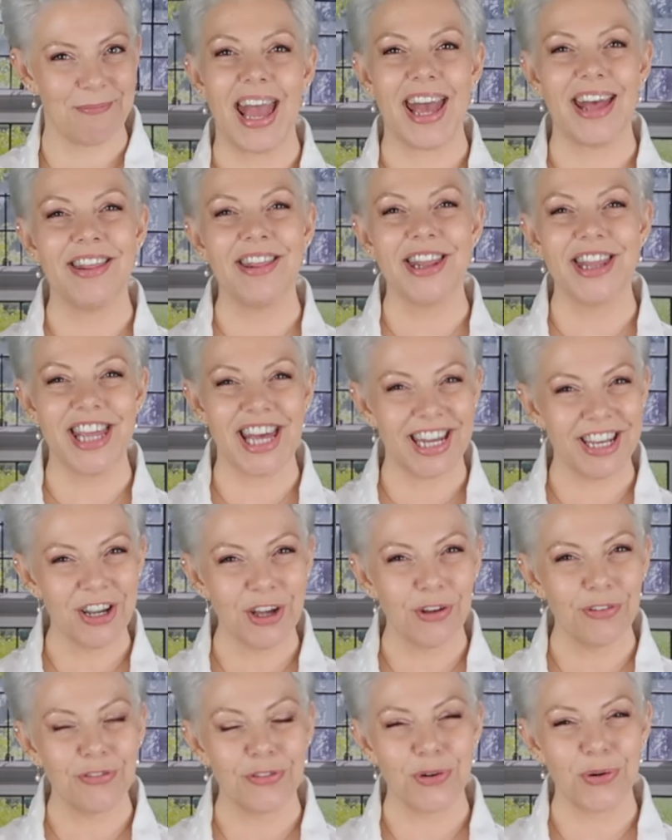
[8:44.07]
And then,
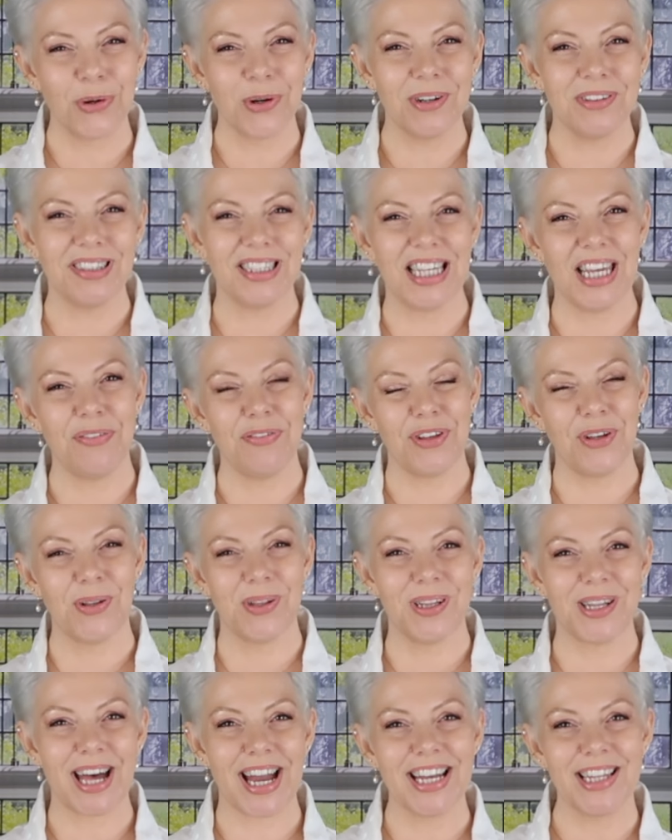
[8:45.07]
of course, if you
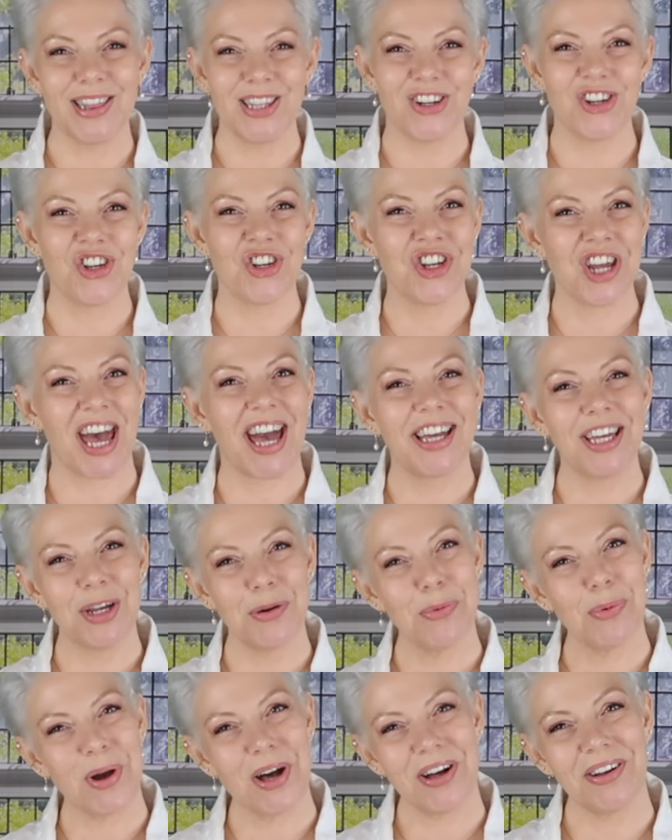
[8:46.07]
like the shaggy
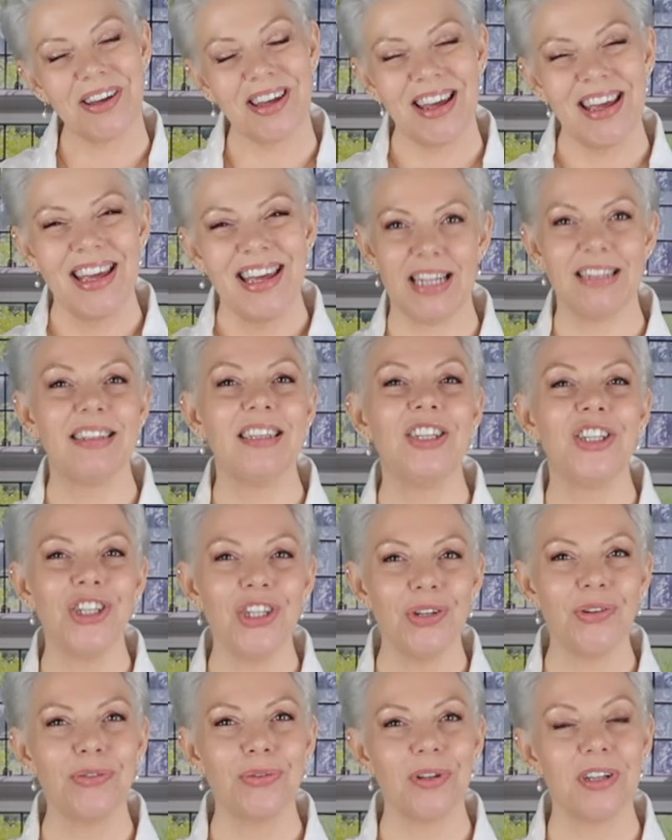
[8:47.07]
rug, it's a
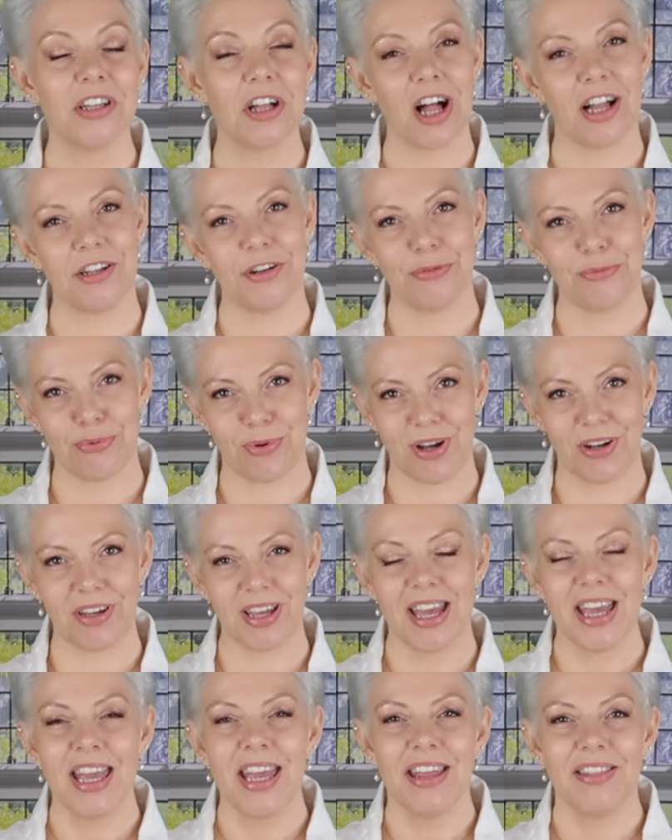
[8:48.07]
neutral colored
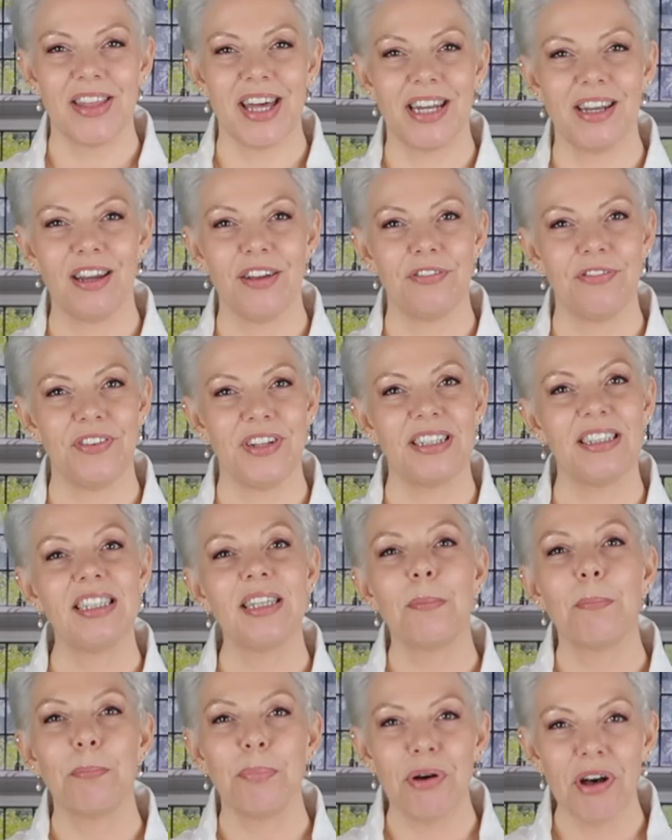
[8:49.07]
rug that
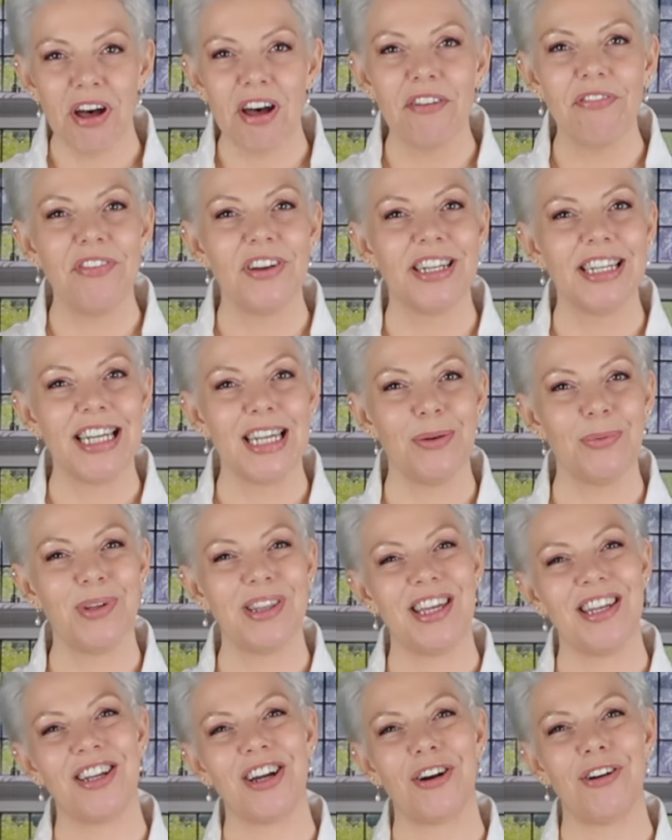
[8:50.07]
fits perfectly
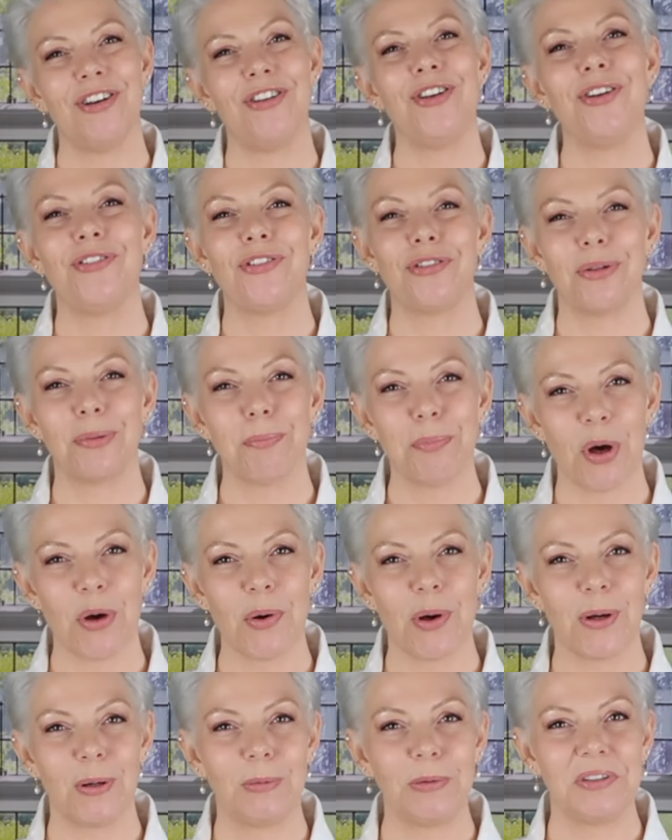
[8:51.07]
within our neutral
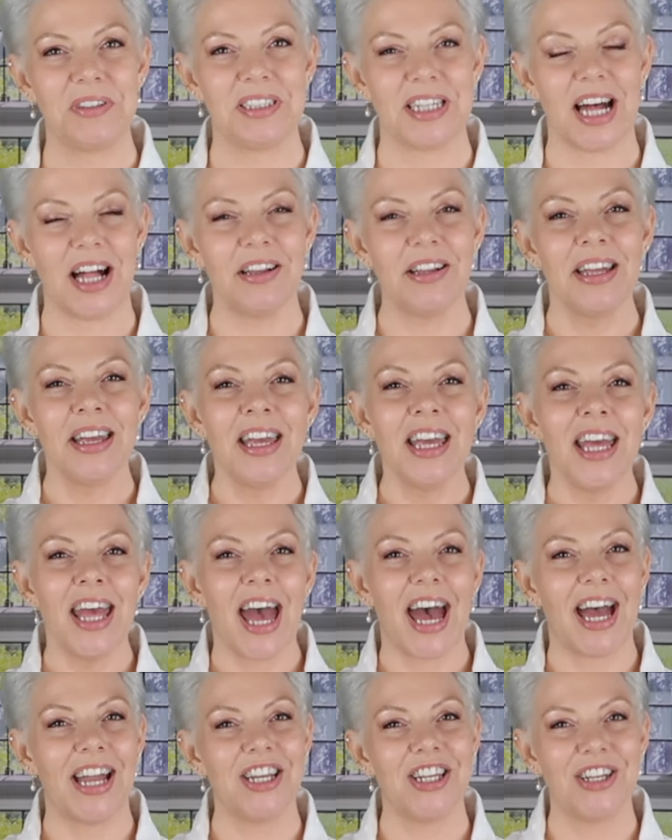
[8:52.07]
boho style,
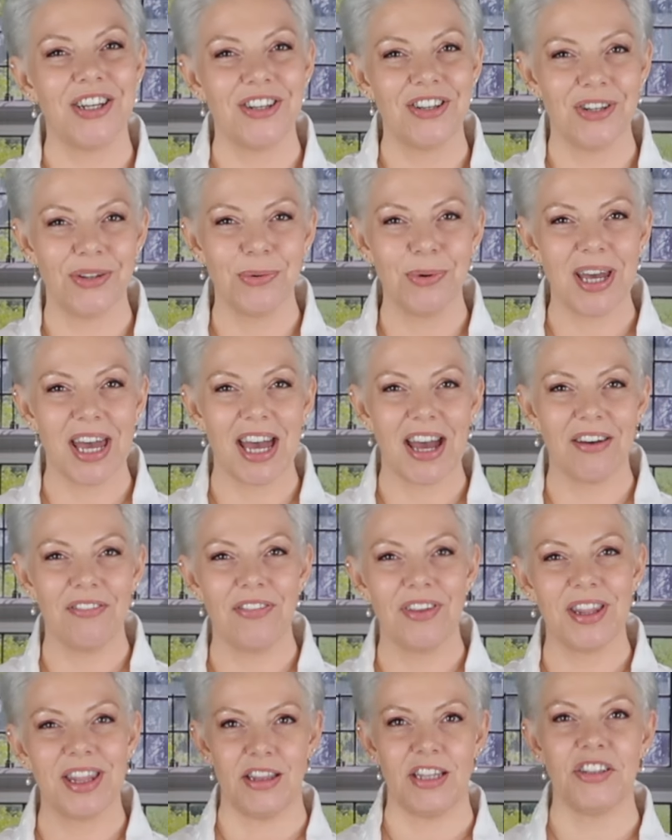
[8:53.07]
and you do
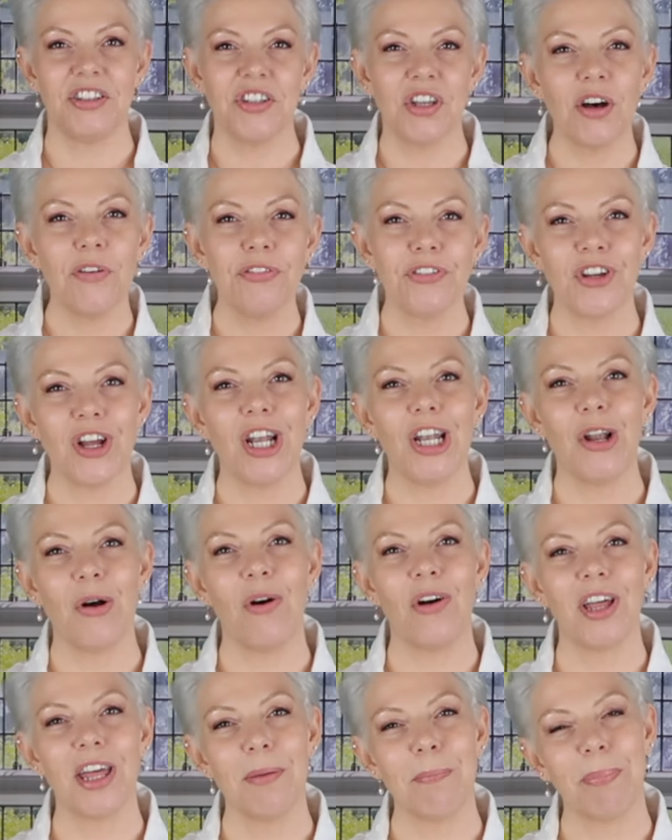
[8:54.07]
have the soft
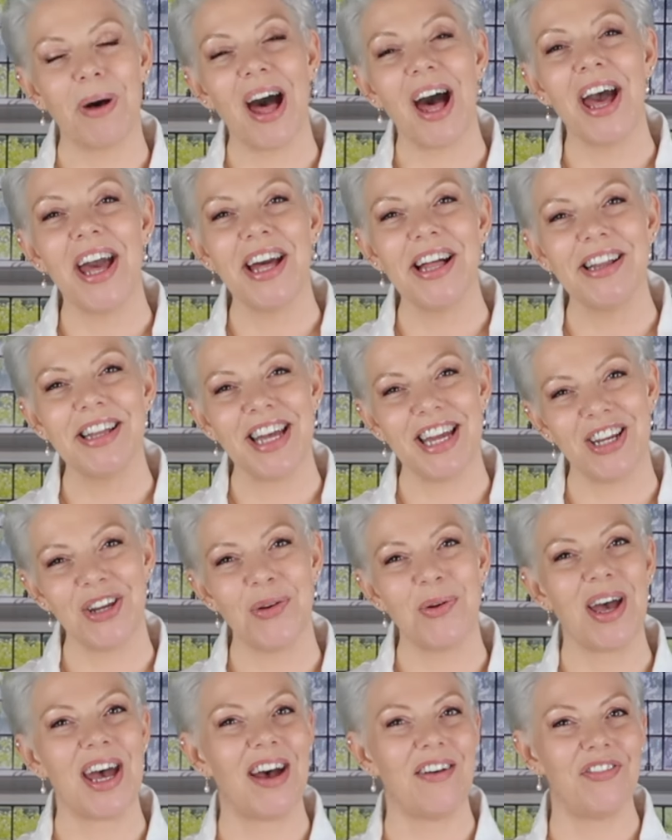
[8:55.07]
long pile and
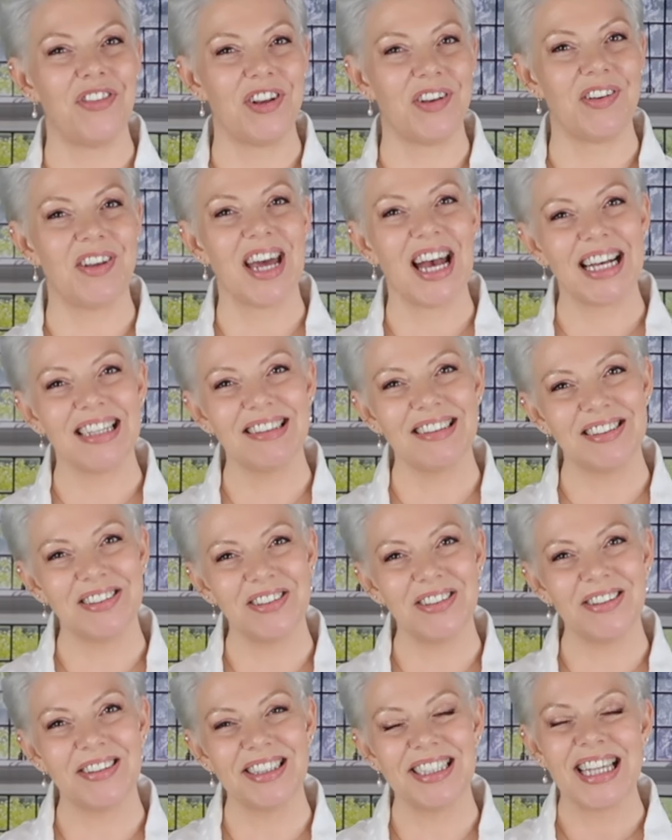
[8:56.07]
you have the
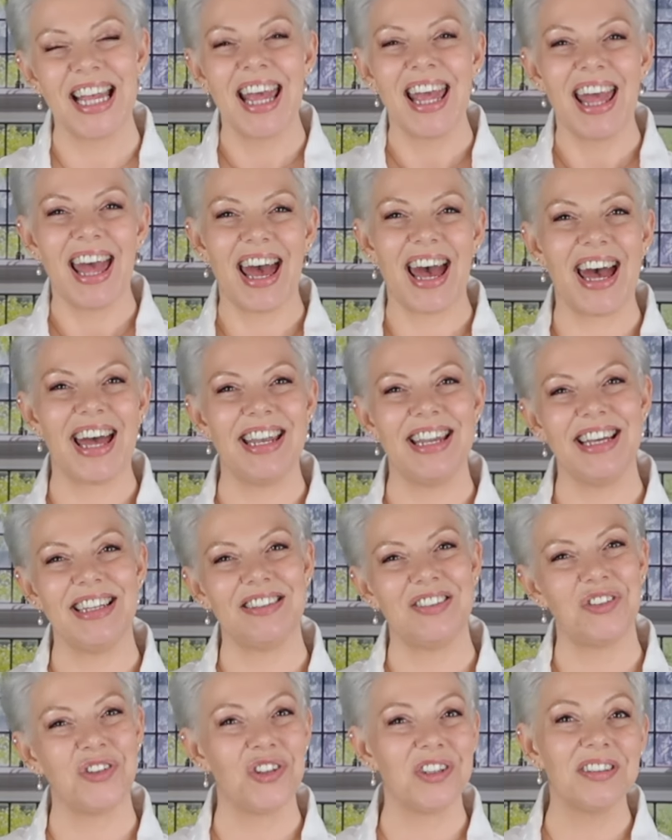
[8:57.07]
tassels, and
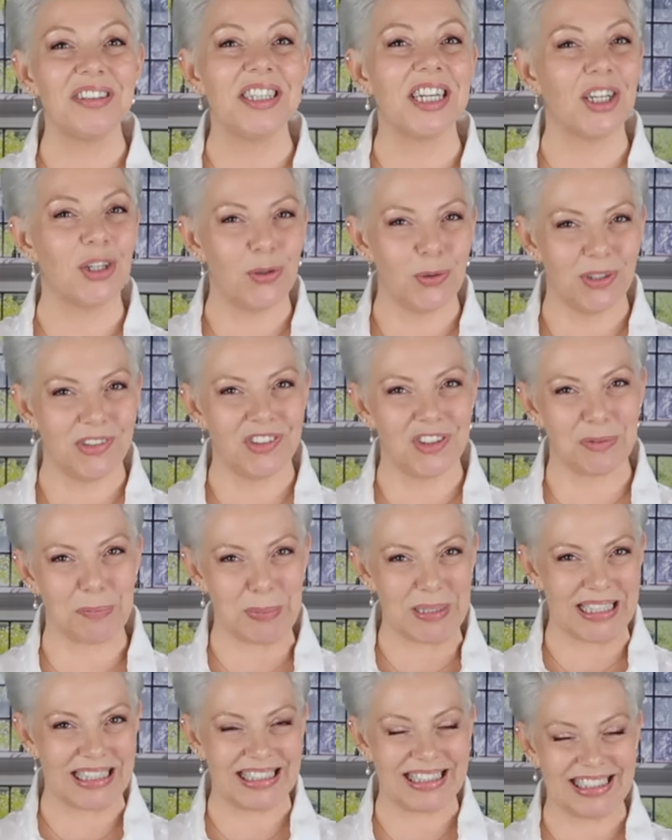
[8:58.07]
it's just a gorgeous
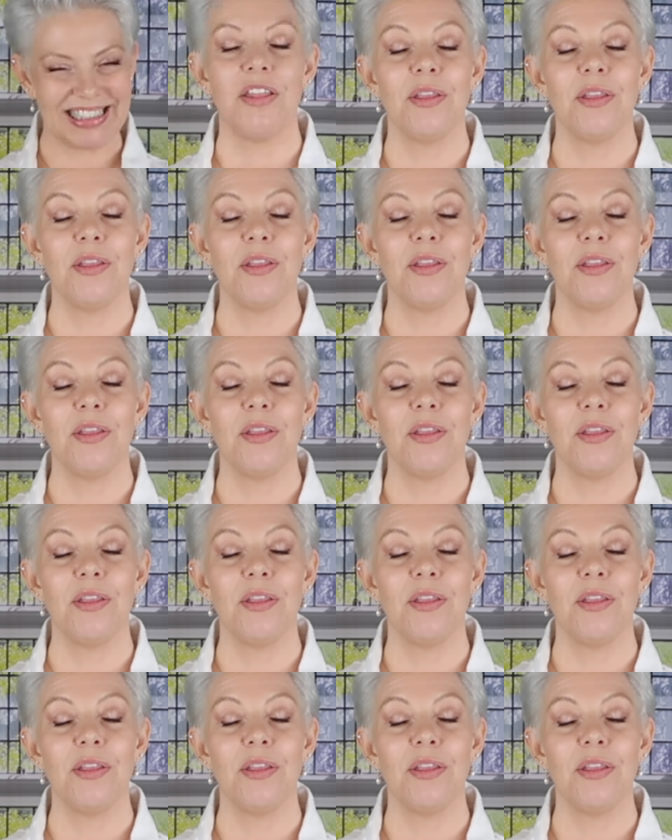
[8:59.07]
piece.